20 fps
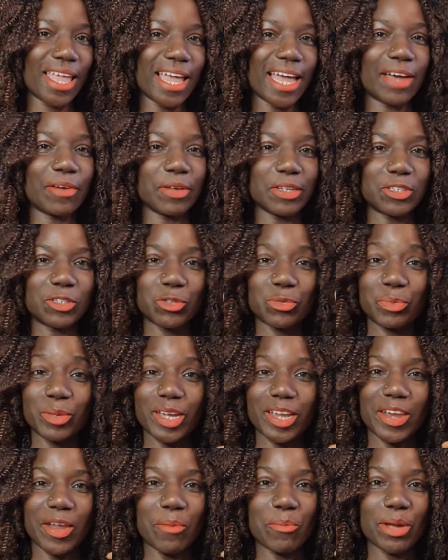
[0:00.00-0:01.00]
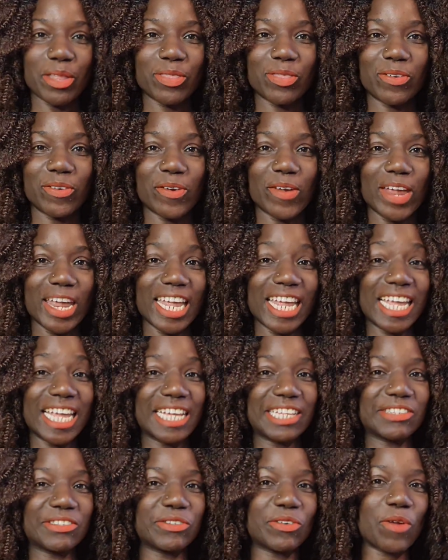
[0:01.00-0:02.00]
Our topic number 3
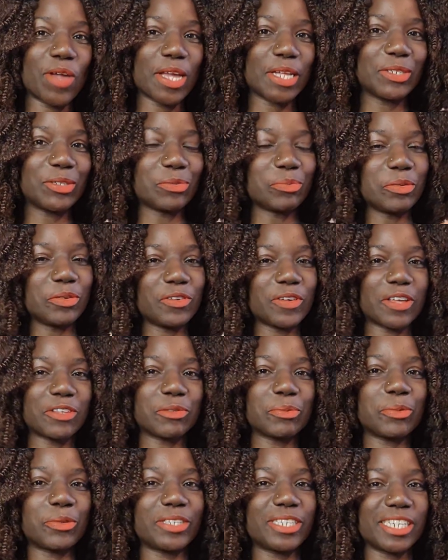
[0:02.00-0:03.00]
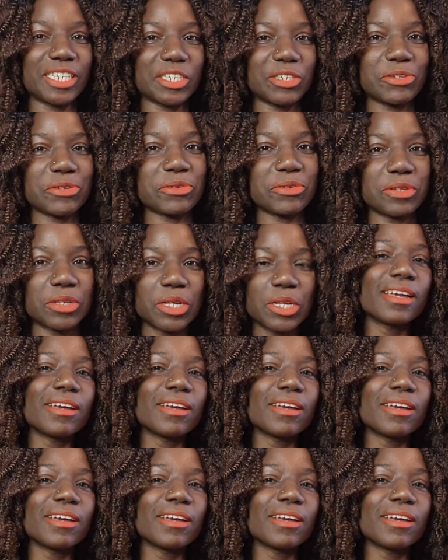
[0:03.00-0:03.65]
is going to be transportation.